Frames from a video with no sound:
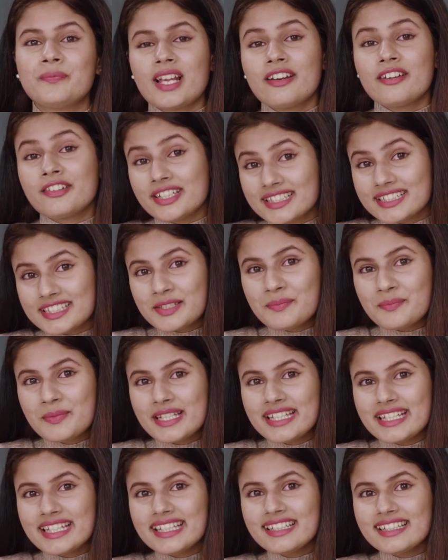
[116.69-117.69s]
Reason
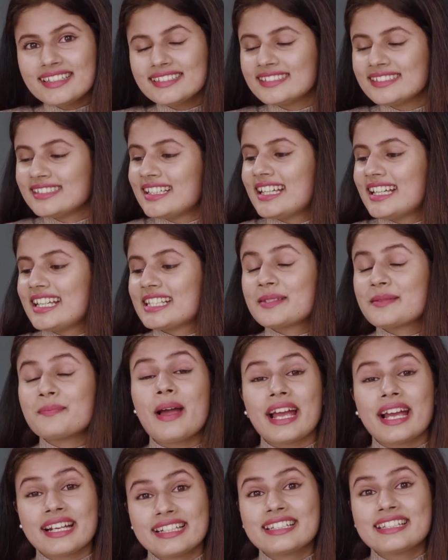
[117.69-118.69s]
being, its
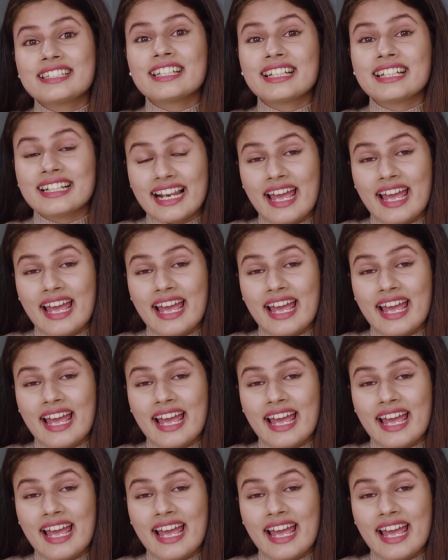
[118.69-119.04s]
magnetic